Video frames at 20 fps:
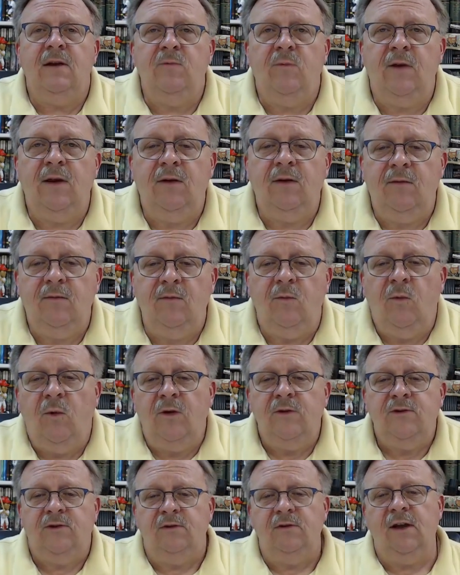and we
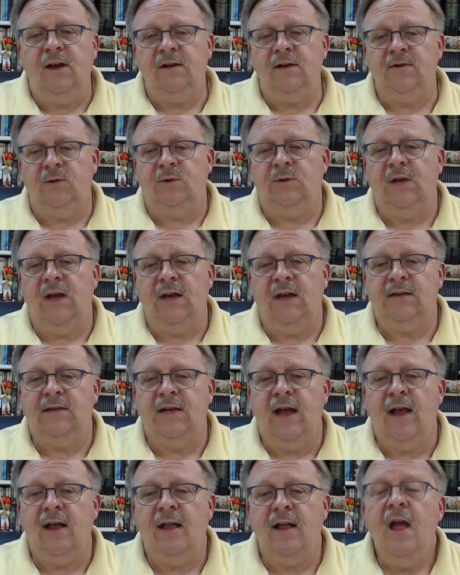want you to exercise
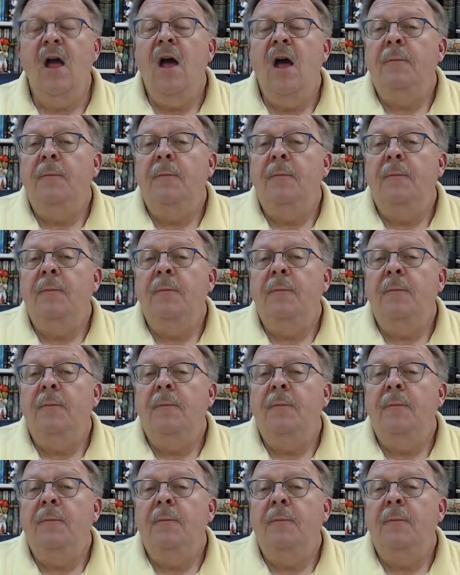that.